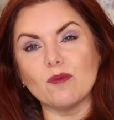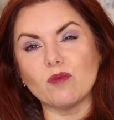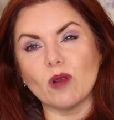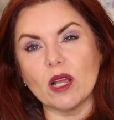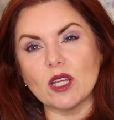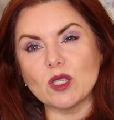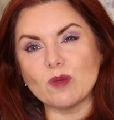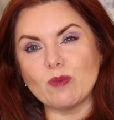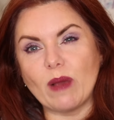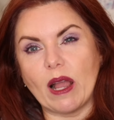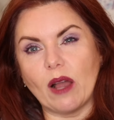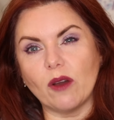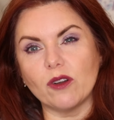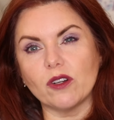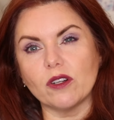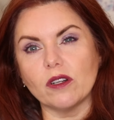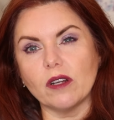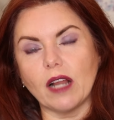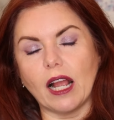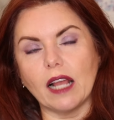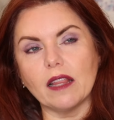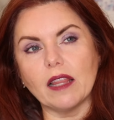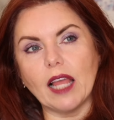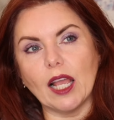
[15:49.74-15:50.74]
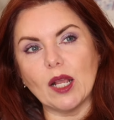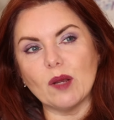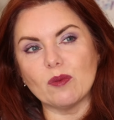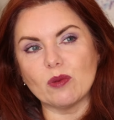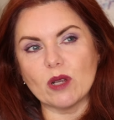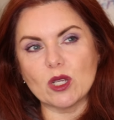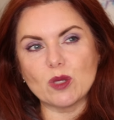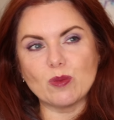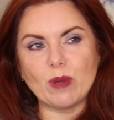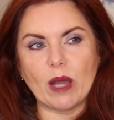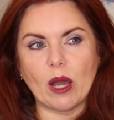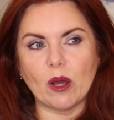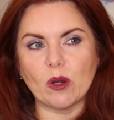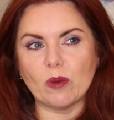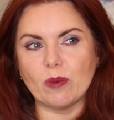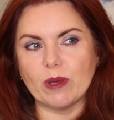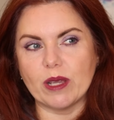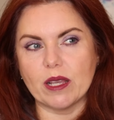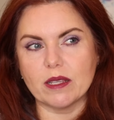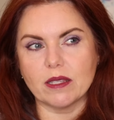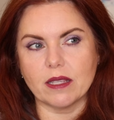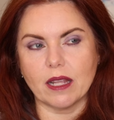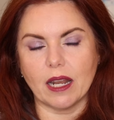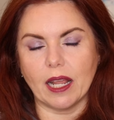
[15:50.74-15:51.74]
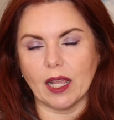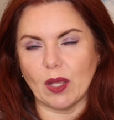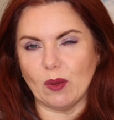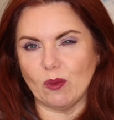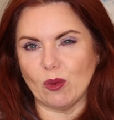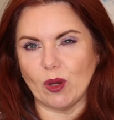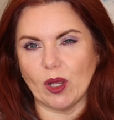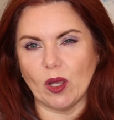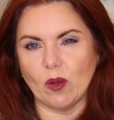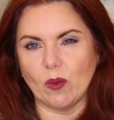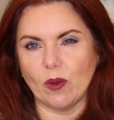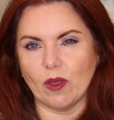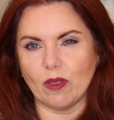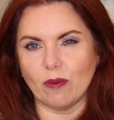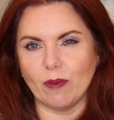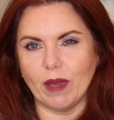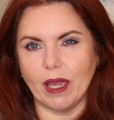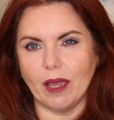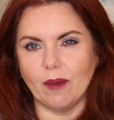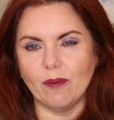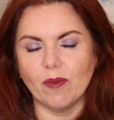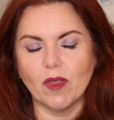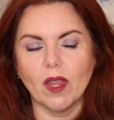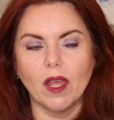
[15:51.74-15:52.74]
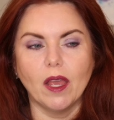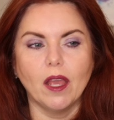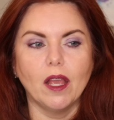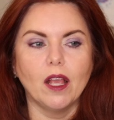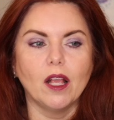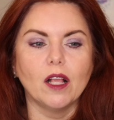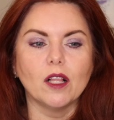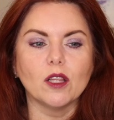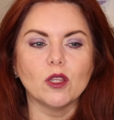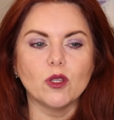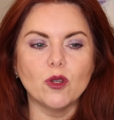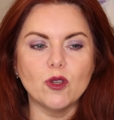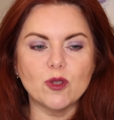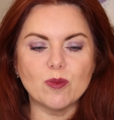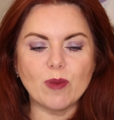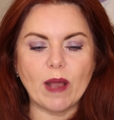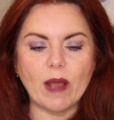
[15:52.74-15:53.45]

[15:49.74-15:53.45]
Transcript: a pressed powder, I like a pressed powder because then I can bring it with me. Loose